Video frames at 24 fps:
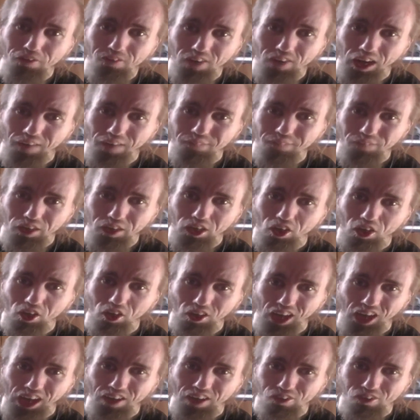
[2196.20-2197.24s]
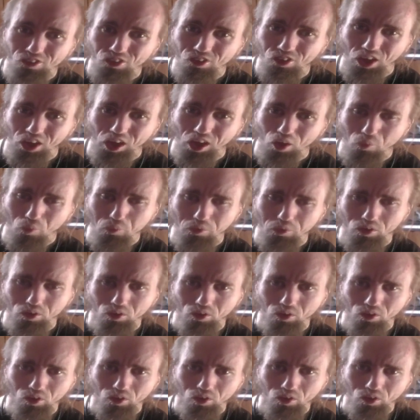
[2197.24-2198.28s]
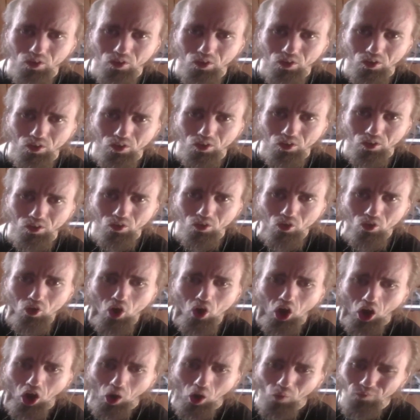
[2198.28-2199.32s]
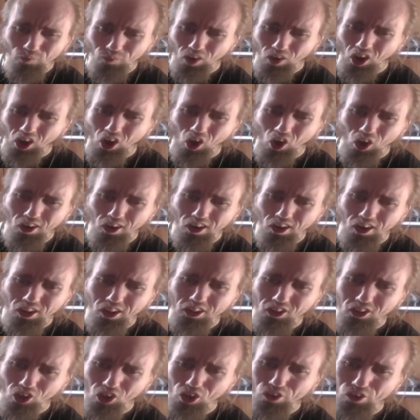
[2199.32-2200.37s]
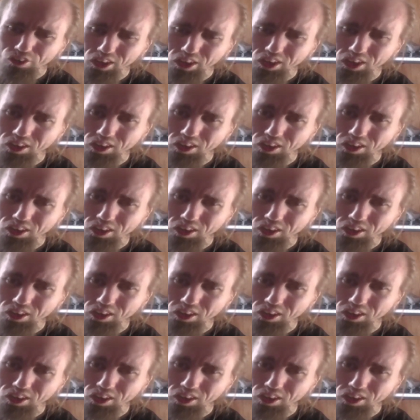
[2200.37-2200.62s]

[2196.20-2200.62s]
out for your guys' help. Over 113